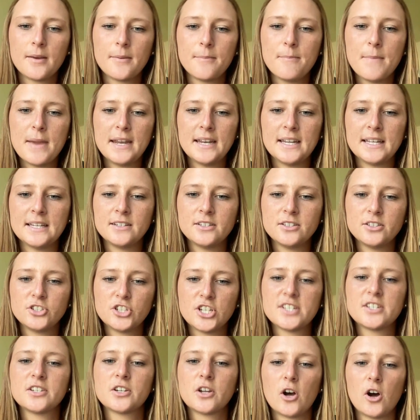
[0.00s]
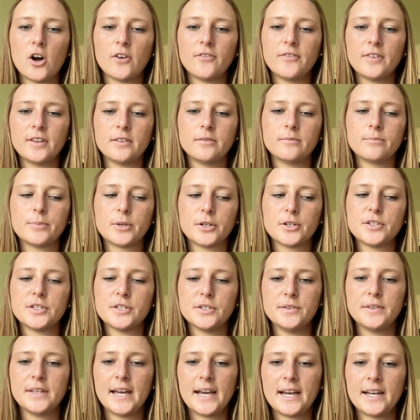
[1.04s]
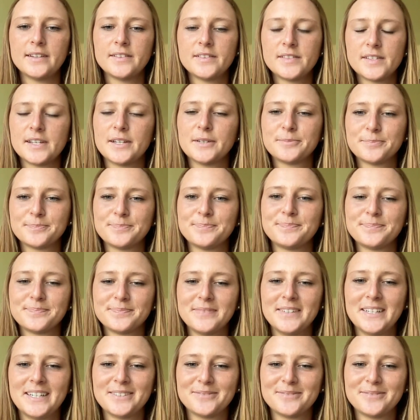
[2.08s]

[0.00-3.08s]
made it just golf and pursued that. So yeah.